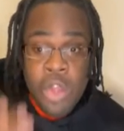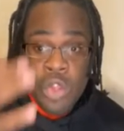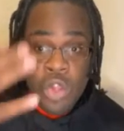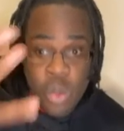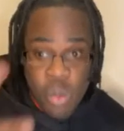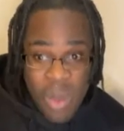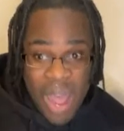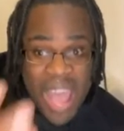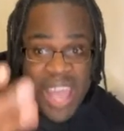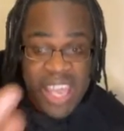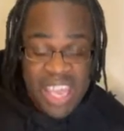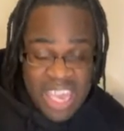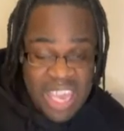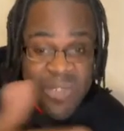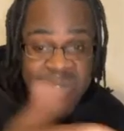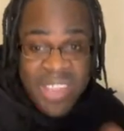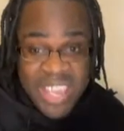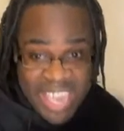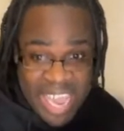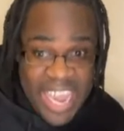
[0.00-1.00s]
Do I
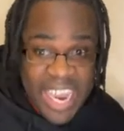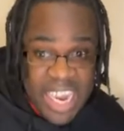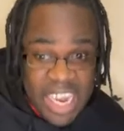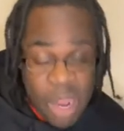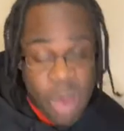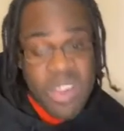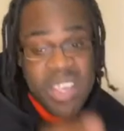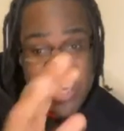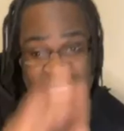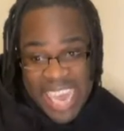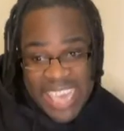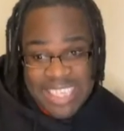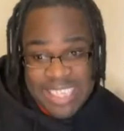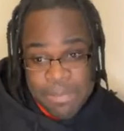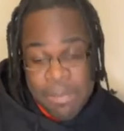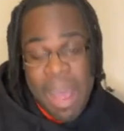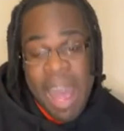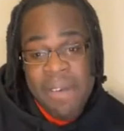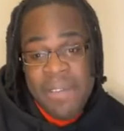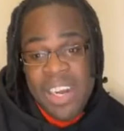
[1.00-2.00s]
even get clout?
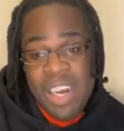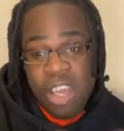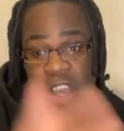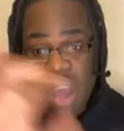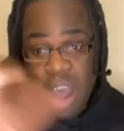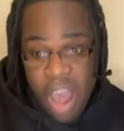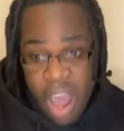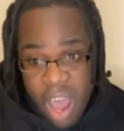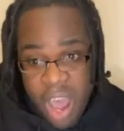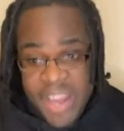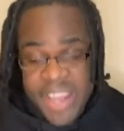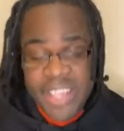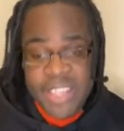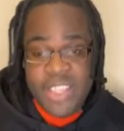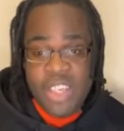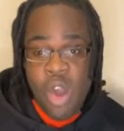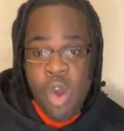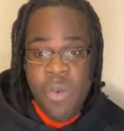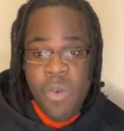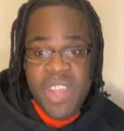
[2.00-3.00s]
Yes, I have a look at
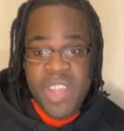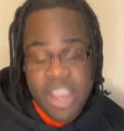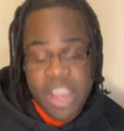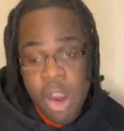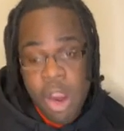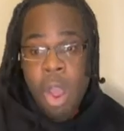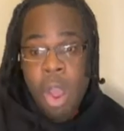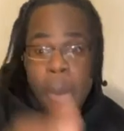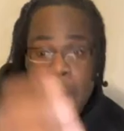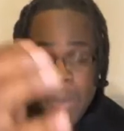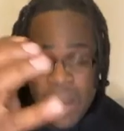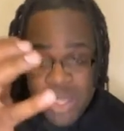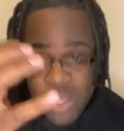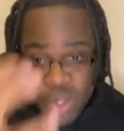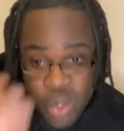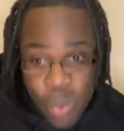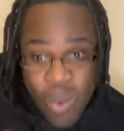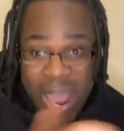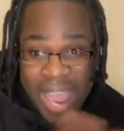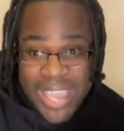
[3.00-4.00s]
audience over here,
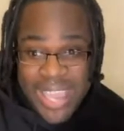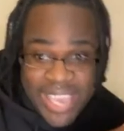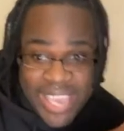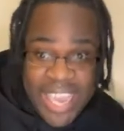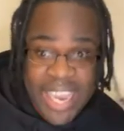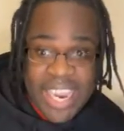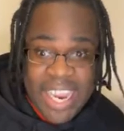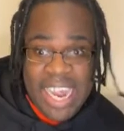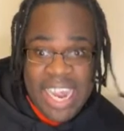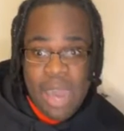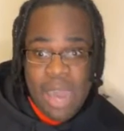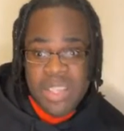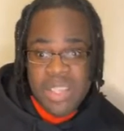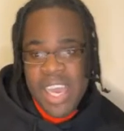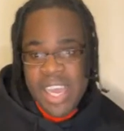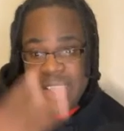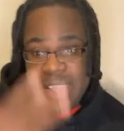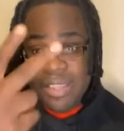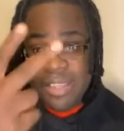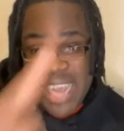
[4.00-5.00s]
but do I get clout?
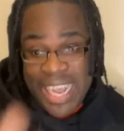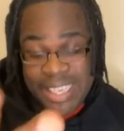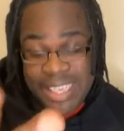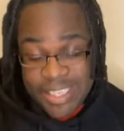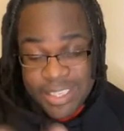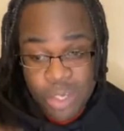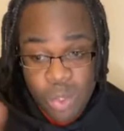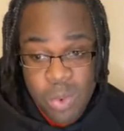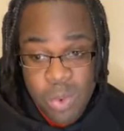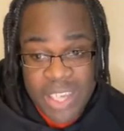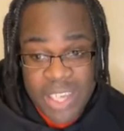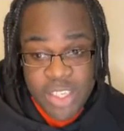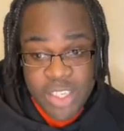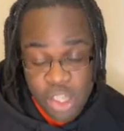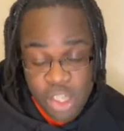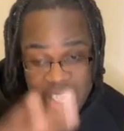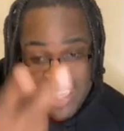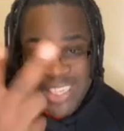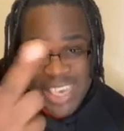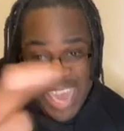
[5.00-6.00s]
That is the
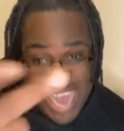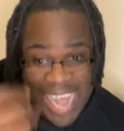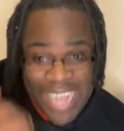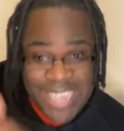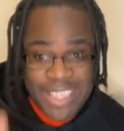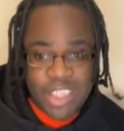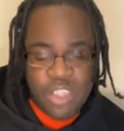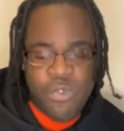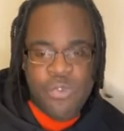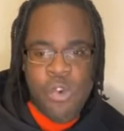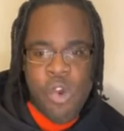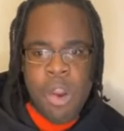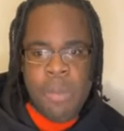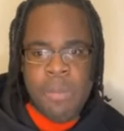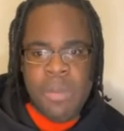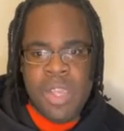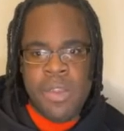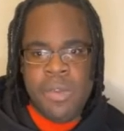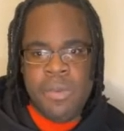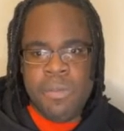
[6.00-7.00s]
question you need to answer for
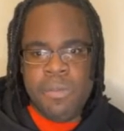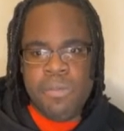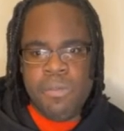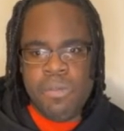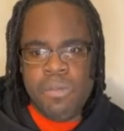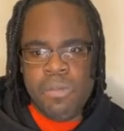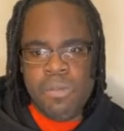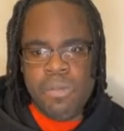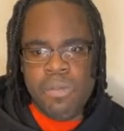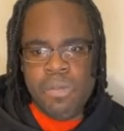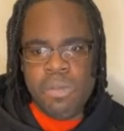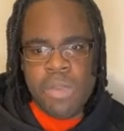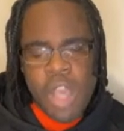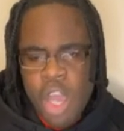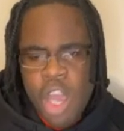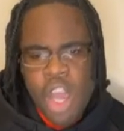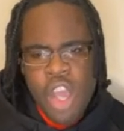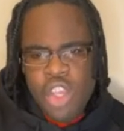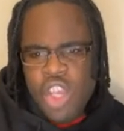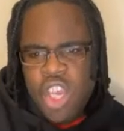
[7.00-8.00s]
me.
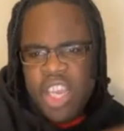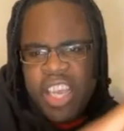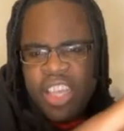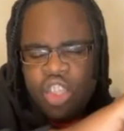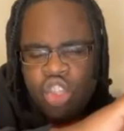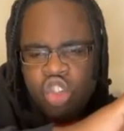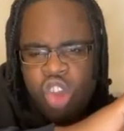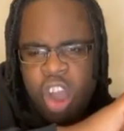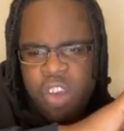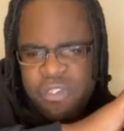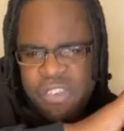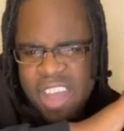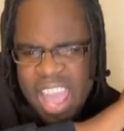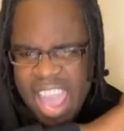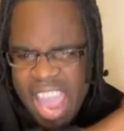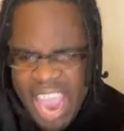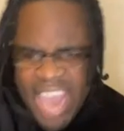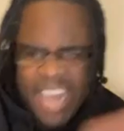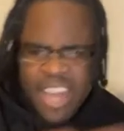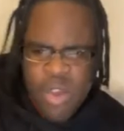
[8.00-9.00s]
You can draw
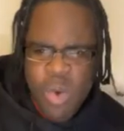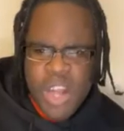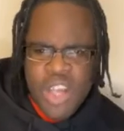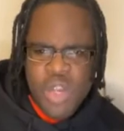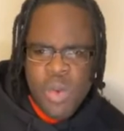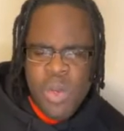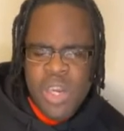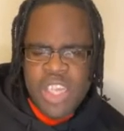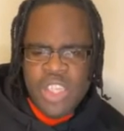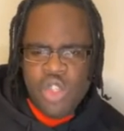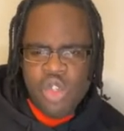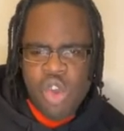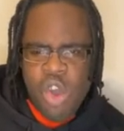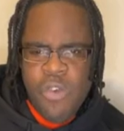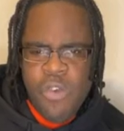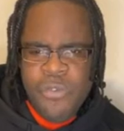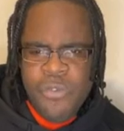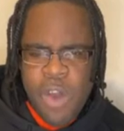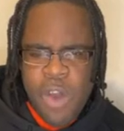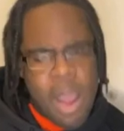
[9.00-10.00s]
for anyone you want to
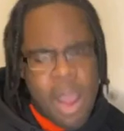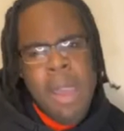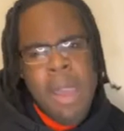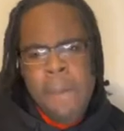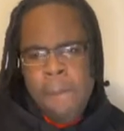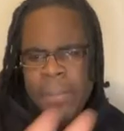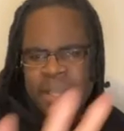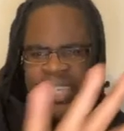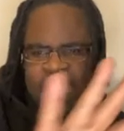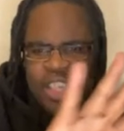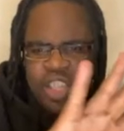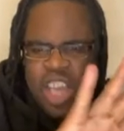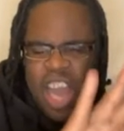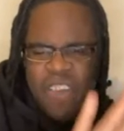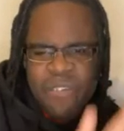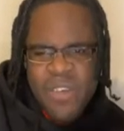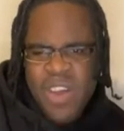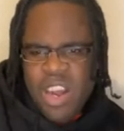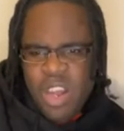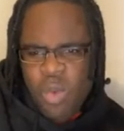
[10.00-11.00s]
draw for. Me say
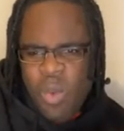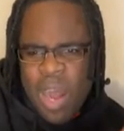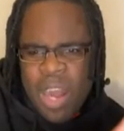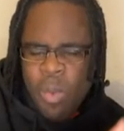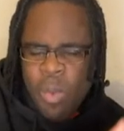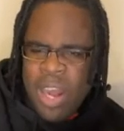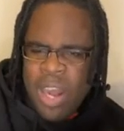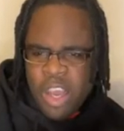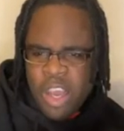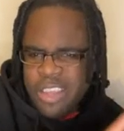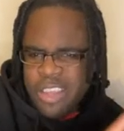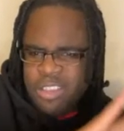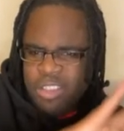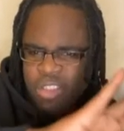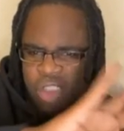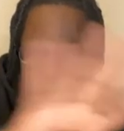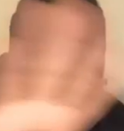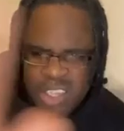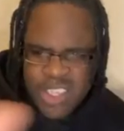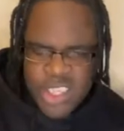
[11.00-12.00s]
draw for look, look, look a
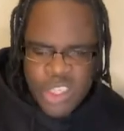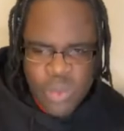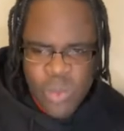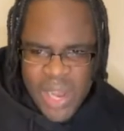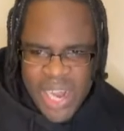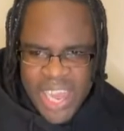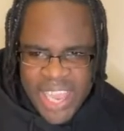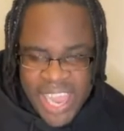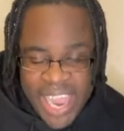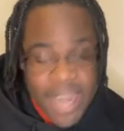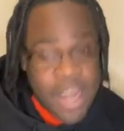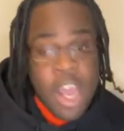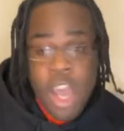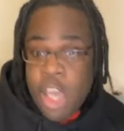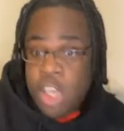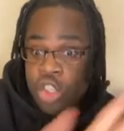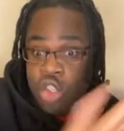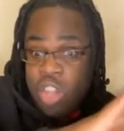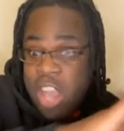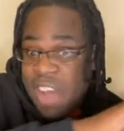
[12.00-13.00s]
dunce one
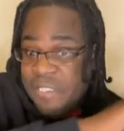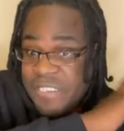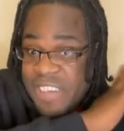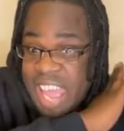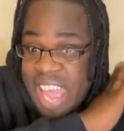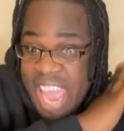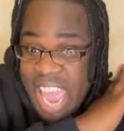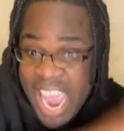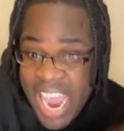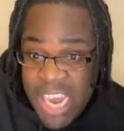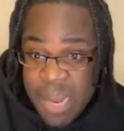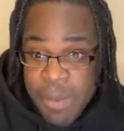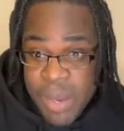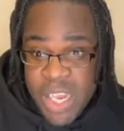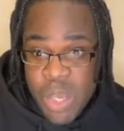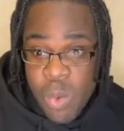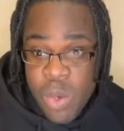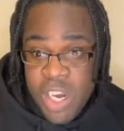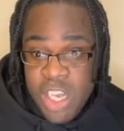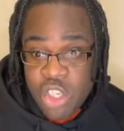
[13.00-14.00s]
again. Draw for
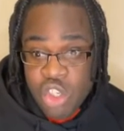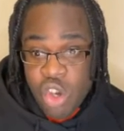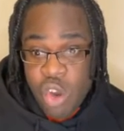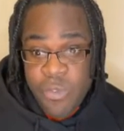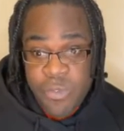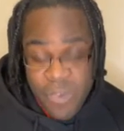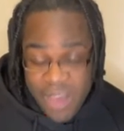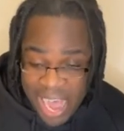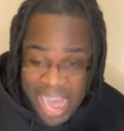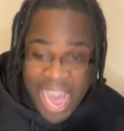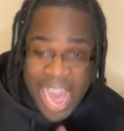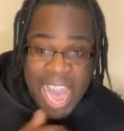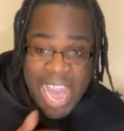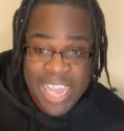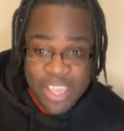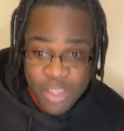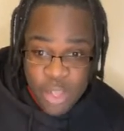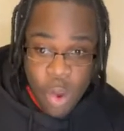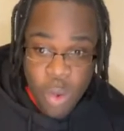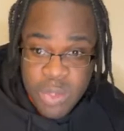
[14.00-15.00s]
anybody you want to draw for.
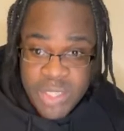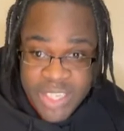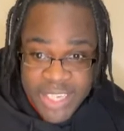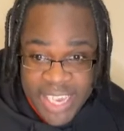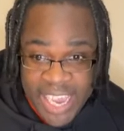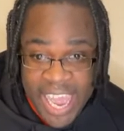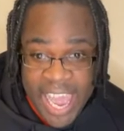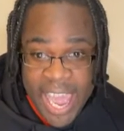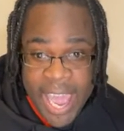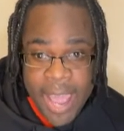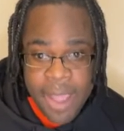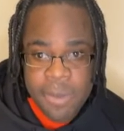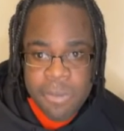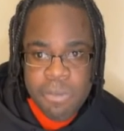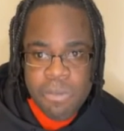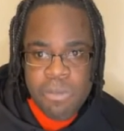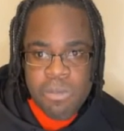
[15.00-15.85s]
I don't care.